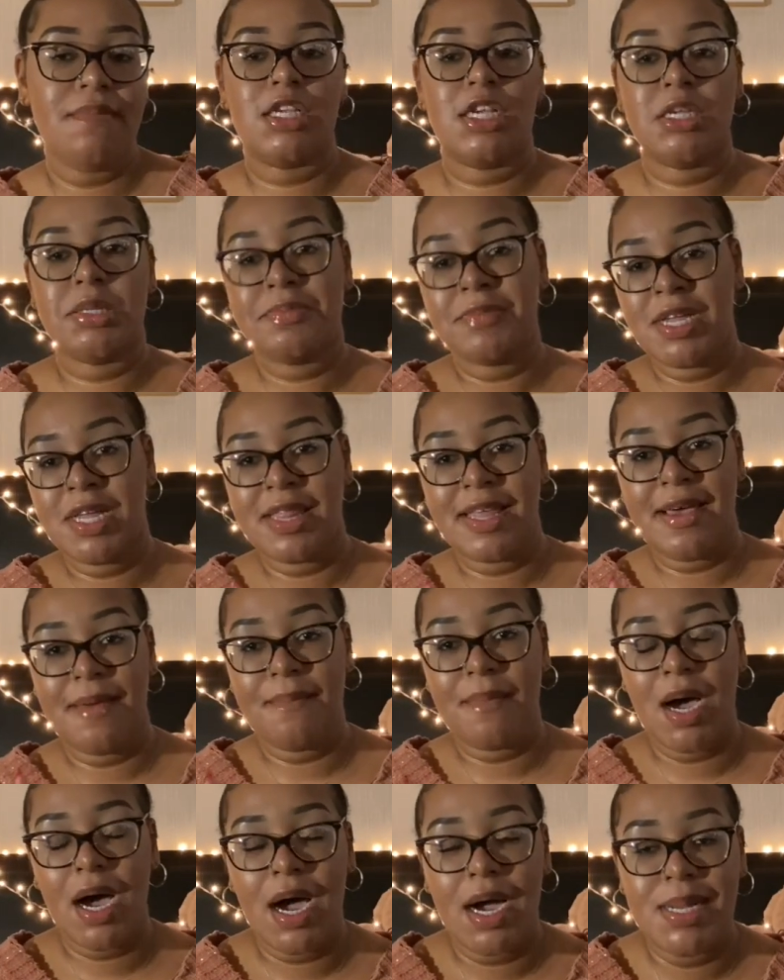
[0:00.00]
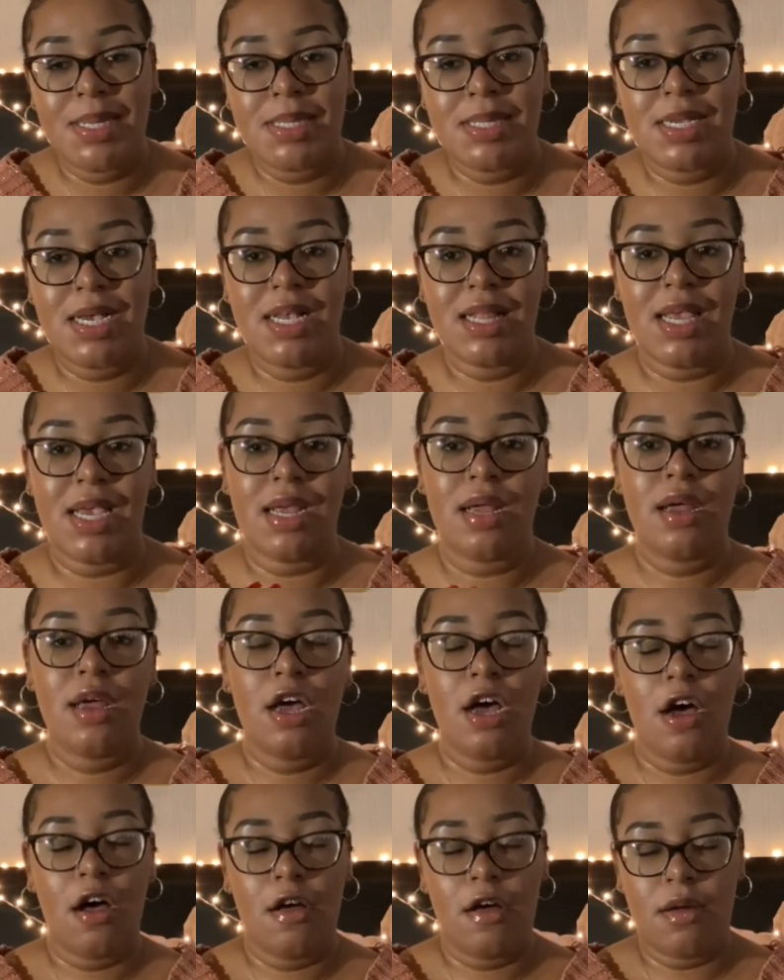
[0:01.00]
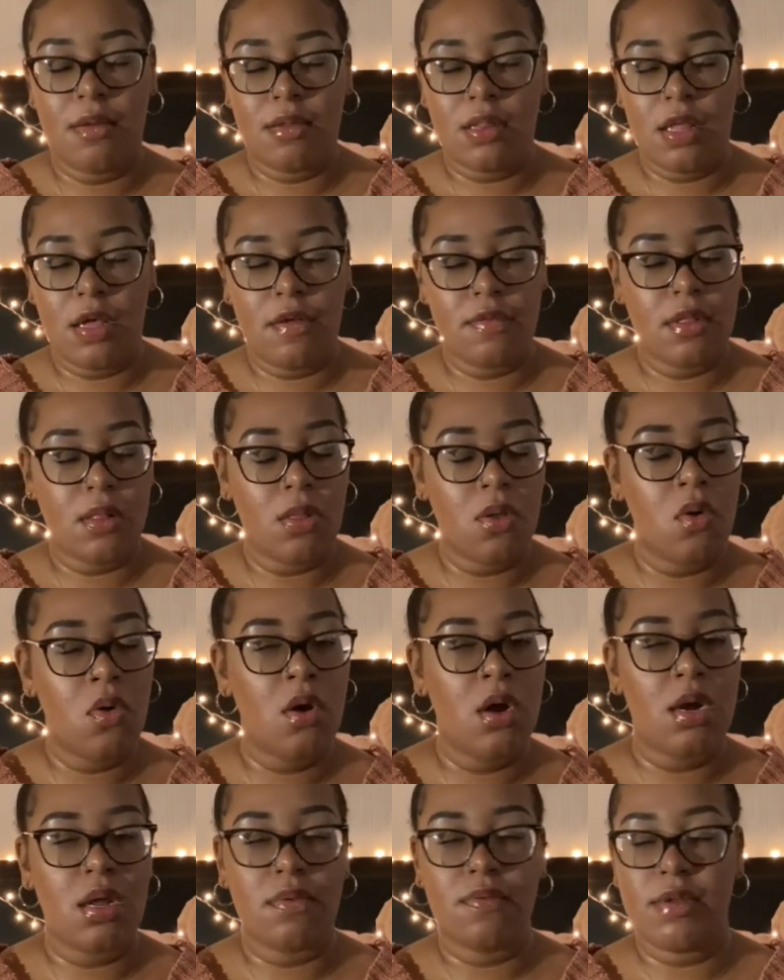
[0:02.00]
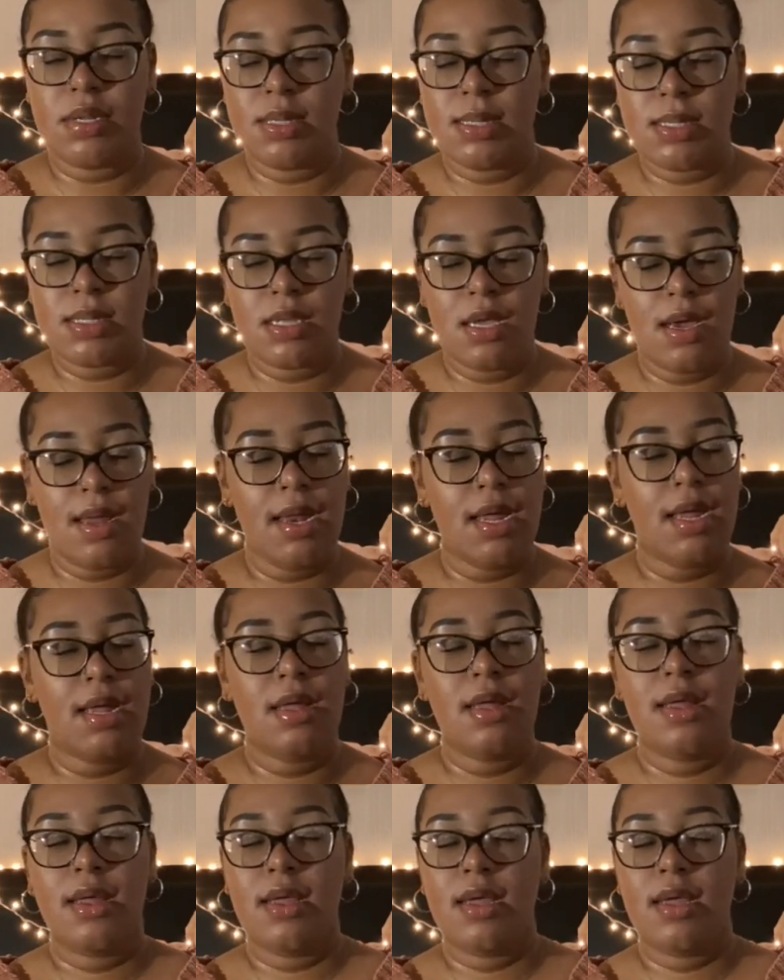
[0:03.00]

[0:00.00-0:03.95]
It gets me in that mindset, like, I love the Lord, I'm going to study.